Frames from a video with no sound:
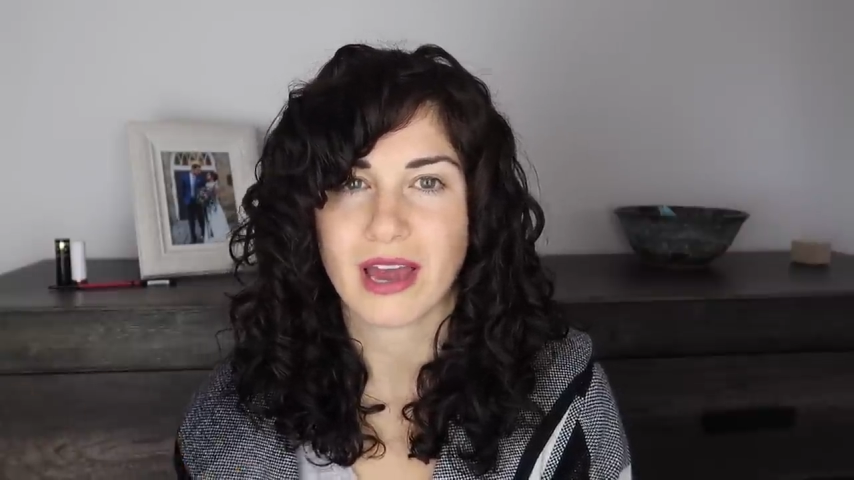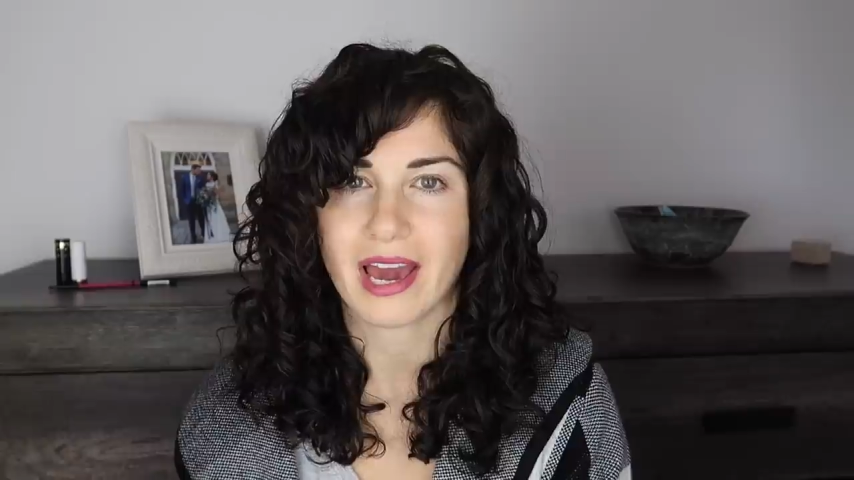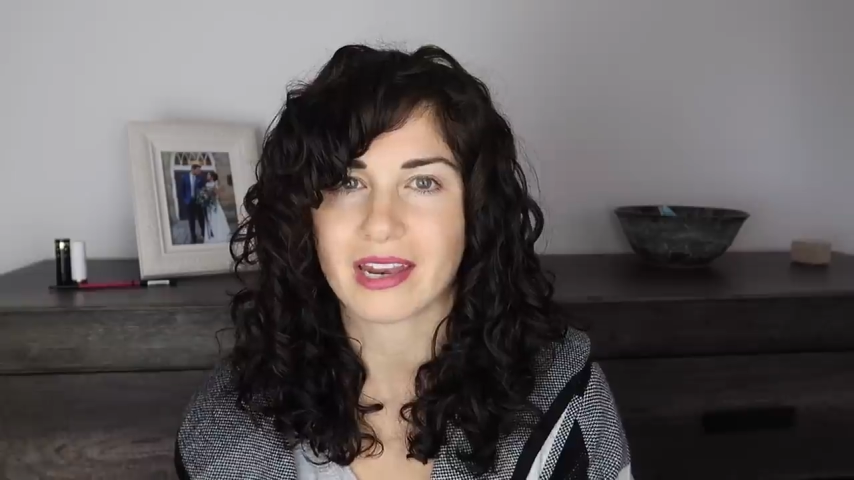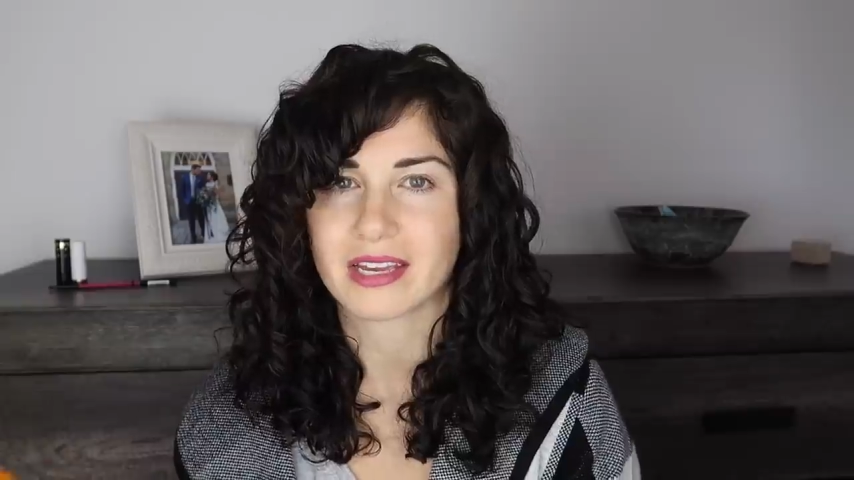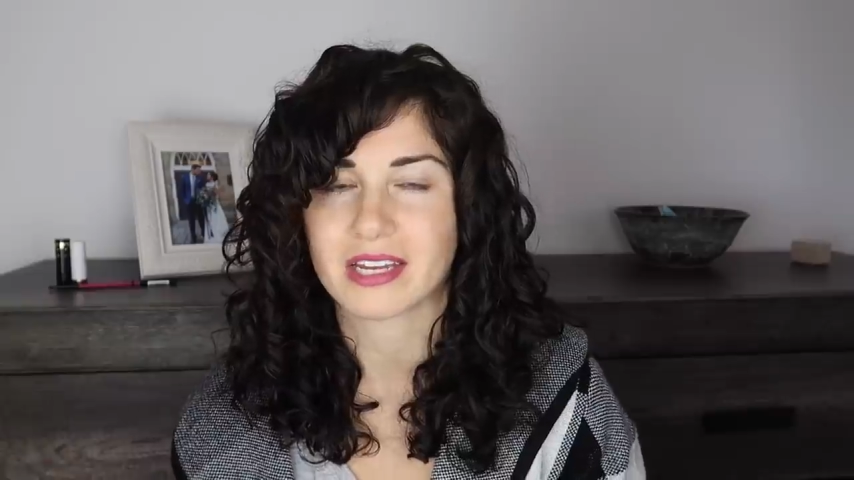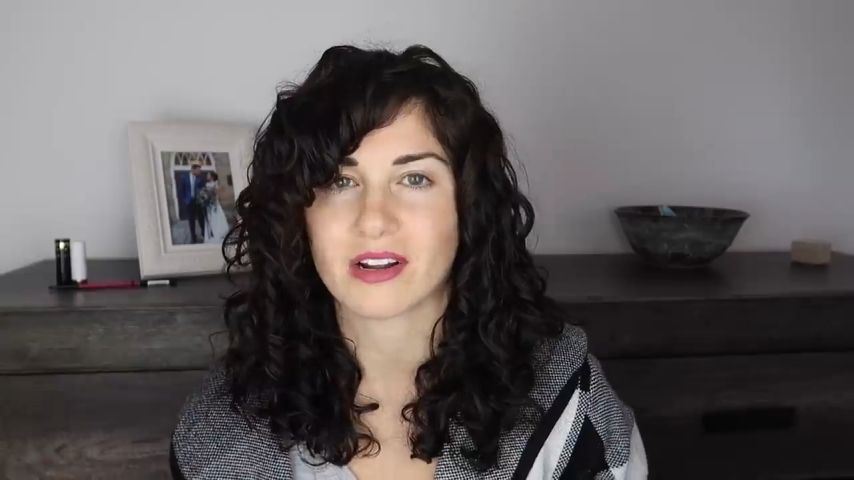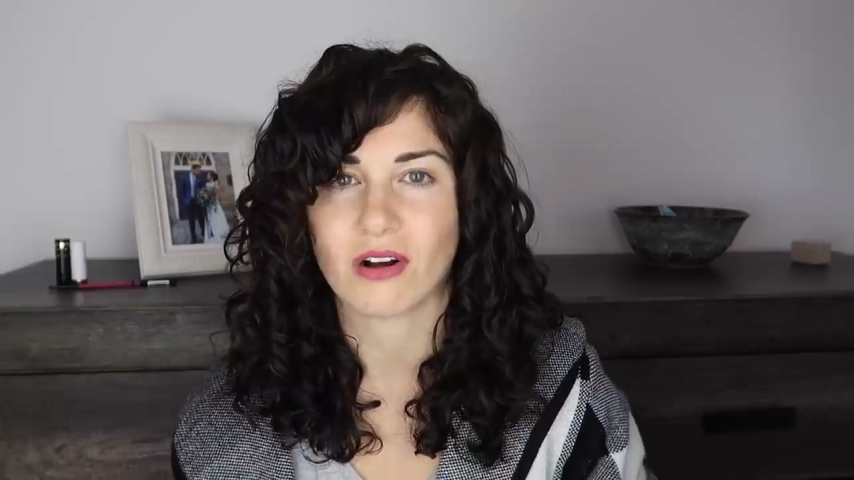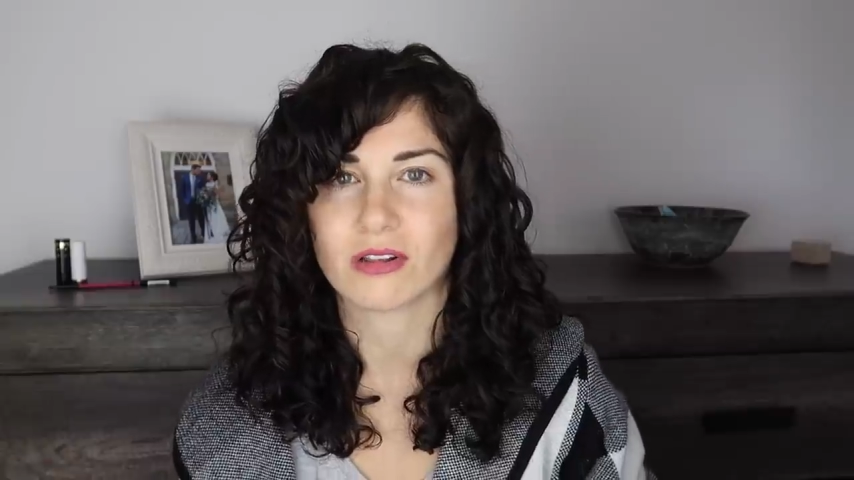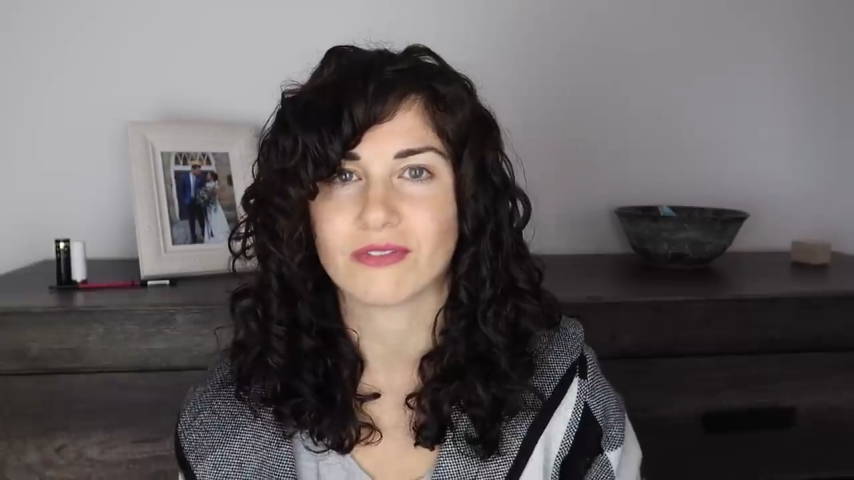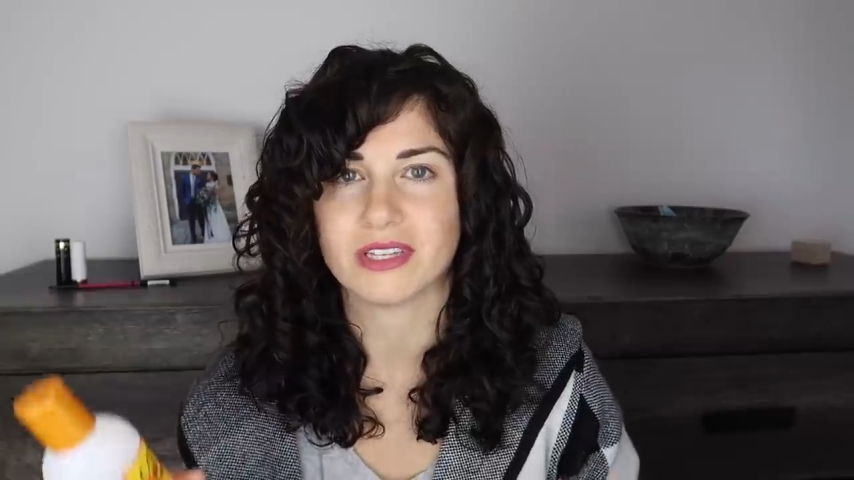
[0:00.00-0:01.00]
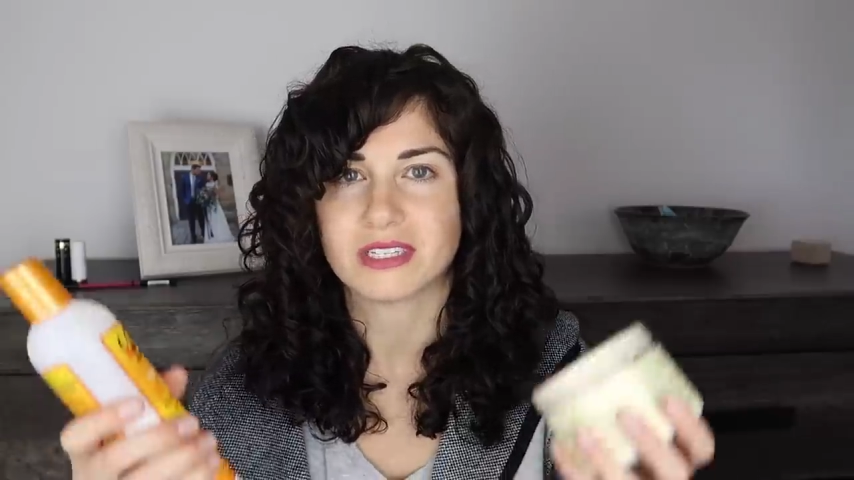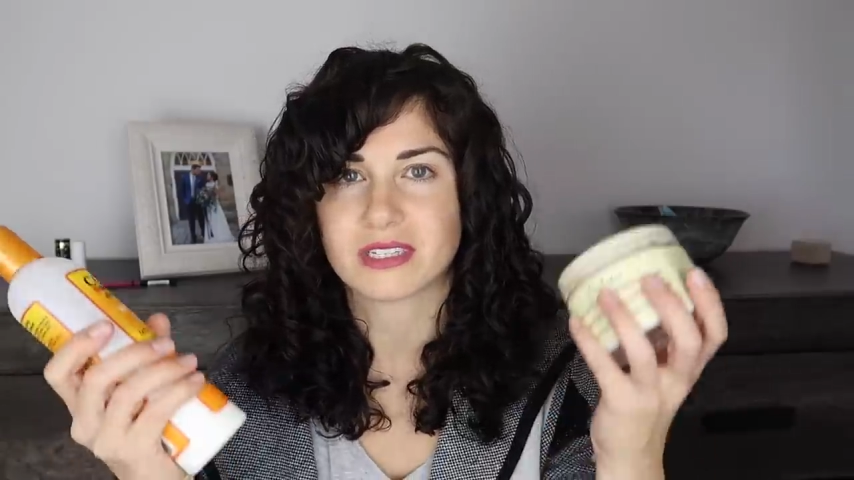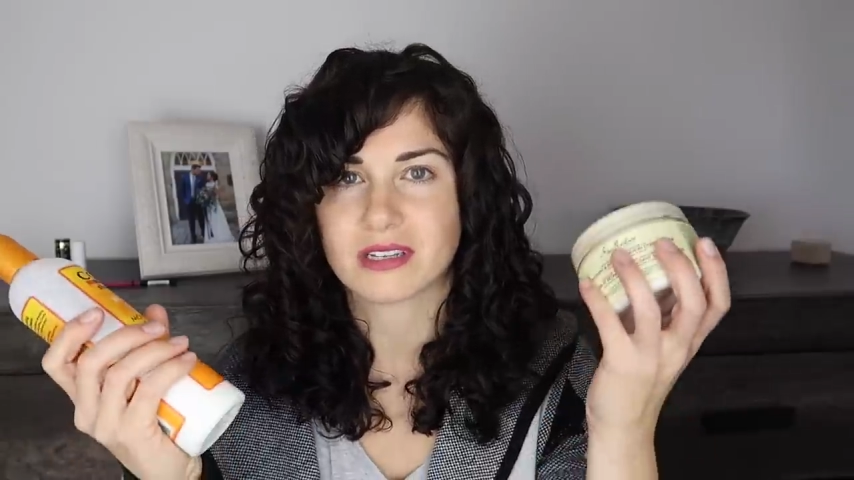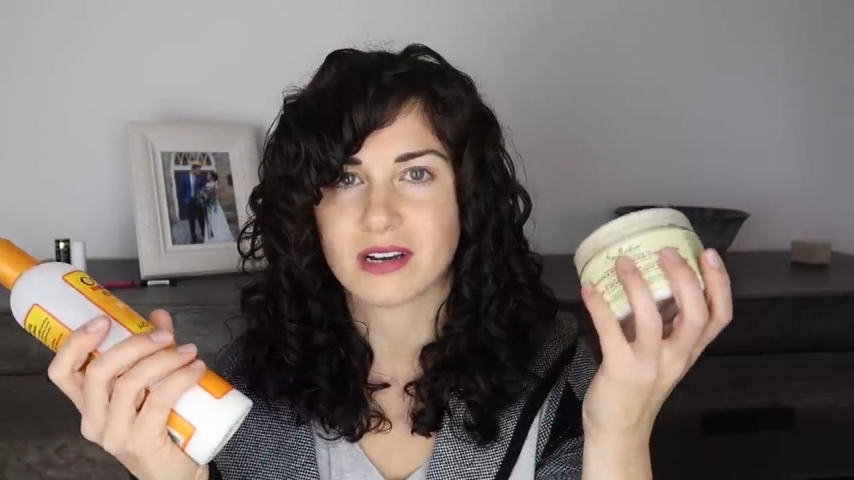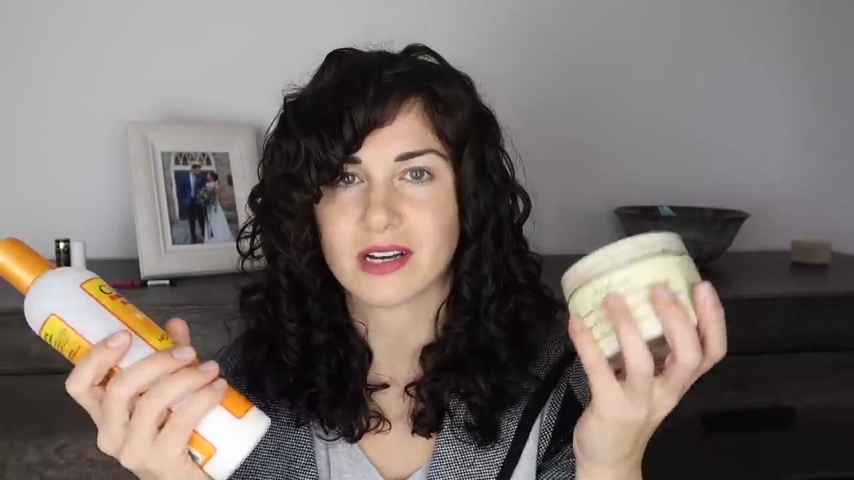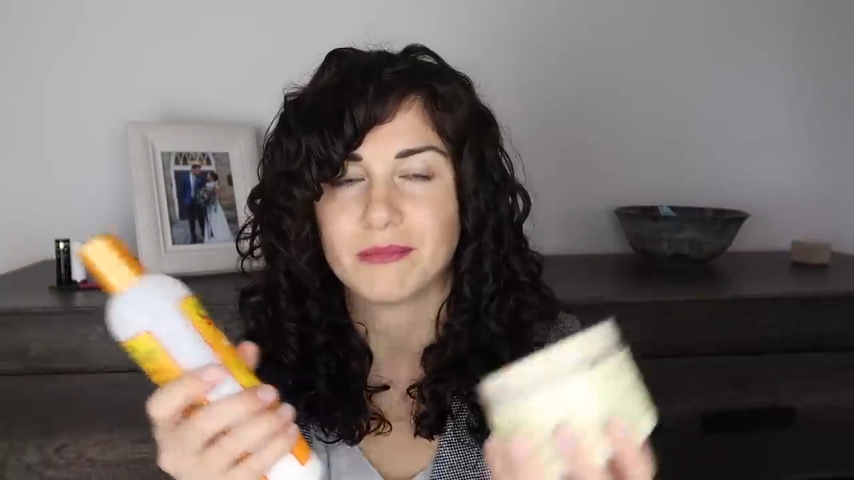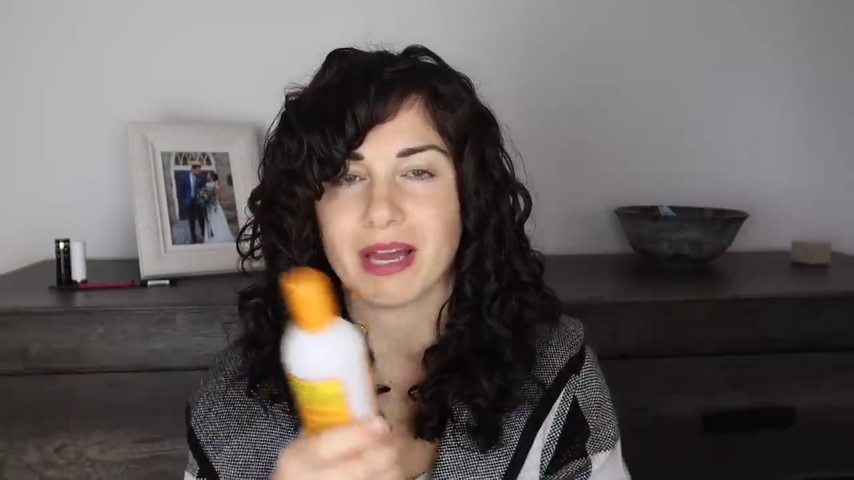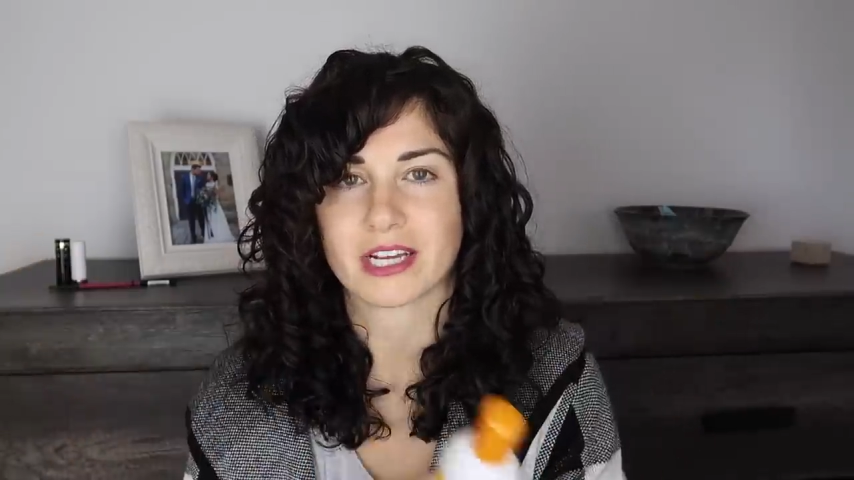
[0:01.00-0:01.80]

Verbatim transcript: adding in all of these um,